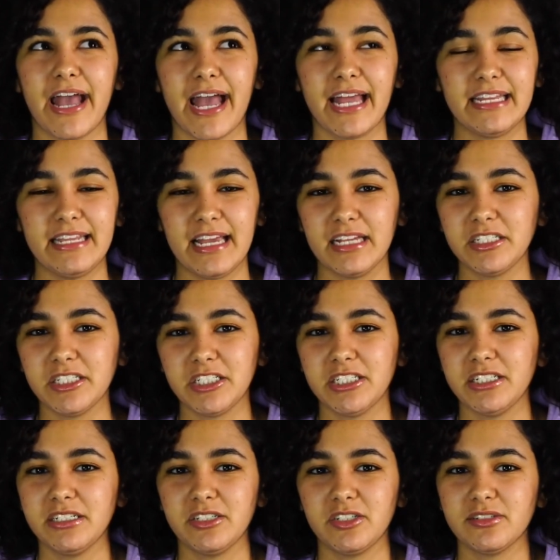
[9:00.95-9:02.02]
And yet
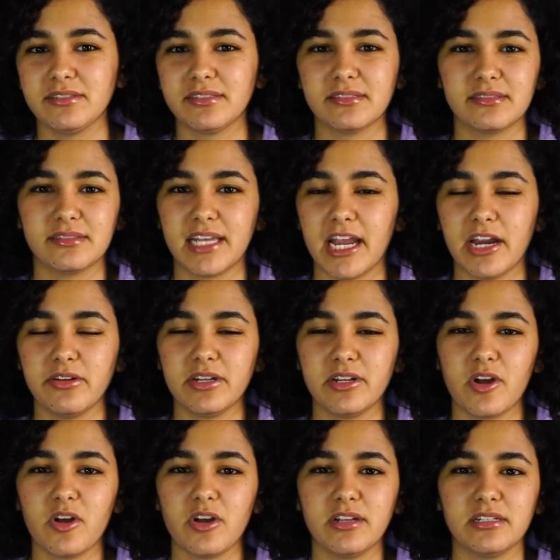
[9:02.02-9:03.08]
she just carried
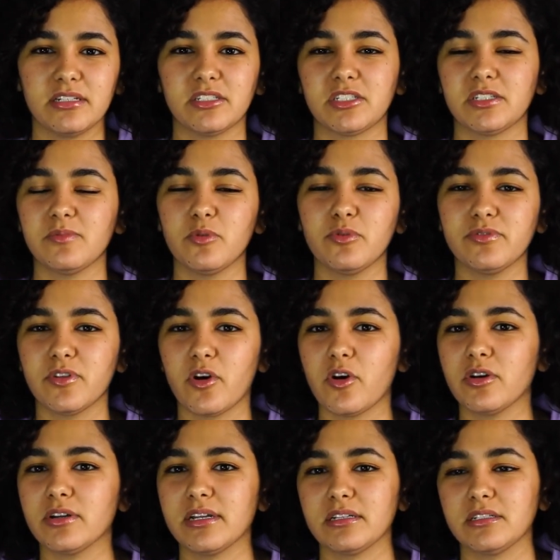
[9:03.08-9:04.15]
on and she moved
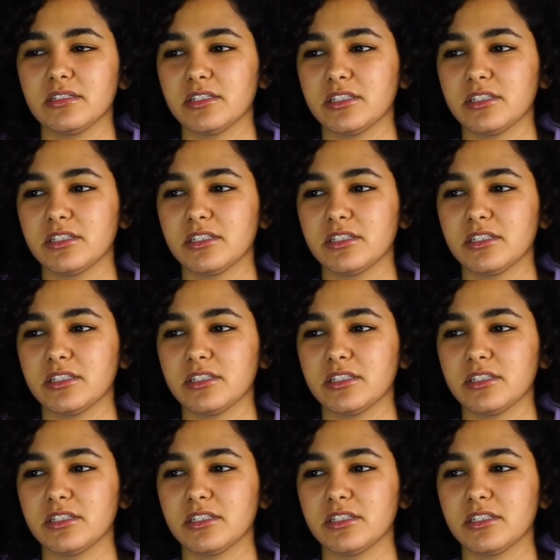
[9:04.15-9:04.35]
on and